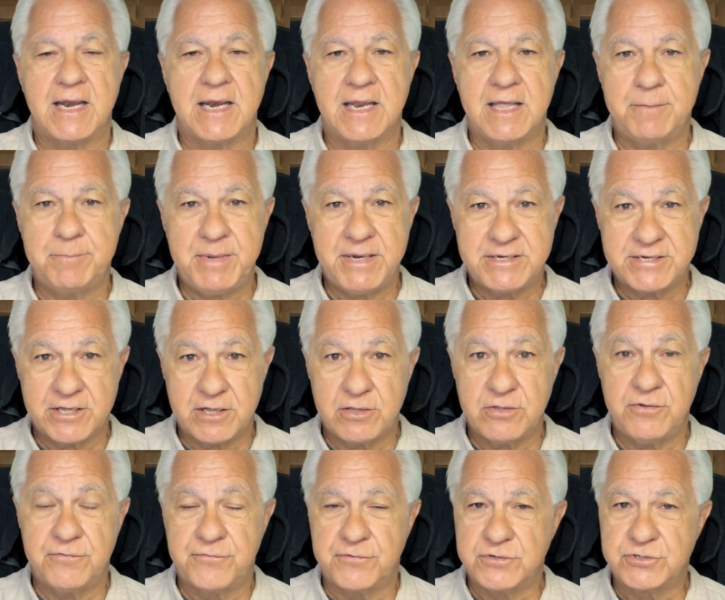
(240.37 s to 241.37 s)
Let me tell
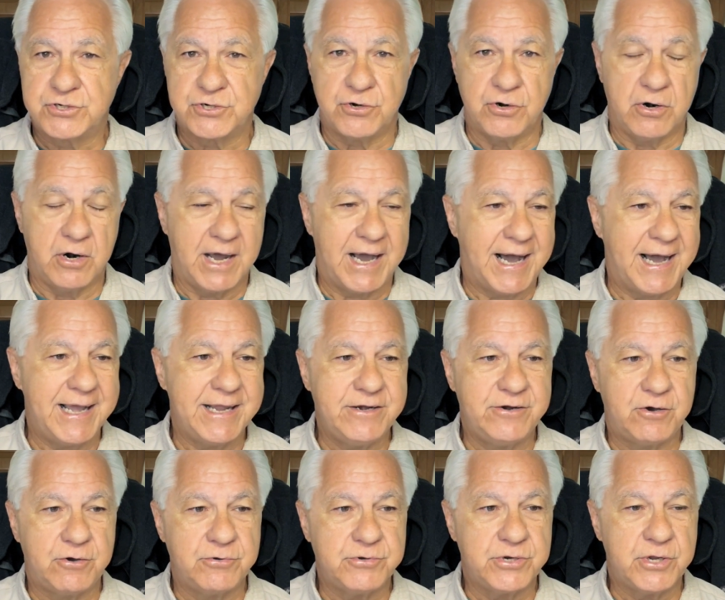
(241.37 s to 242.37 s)
you for sure, I
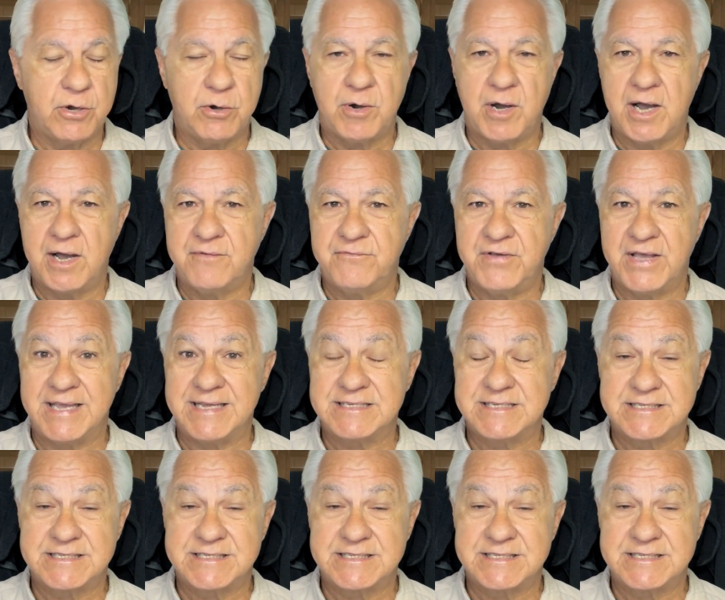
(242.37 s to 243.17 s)
don't know of a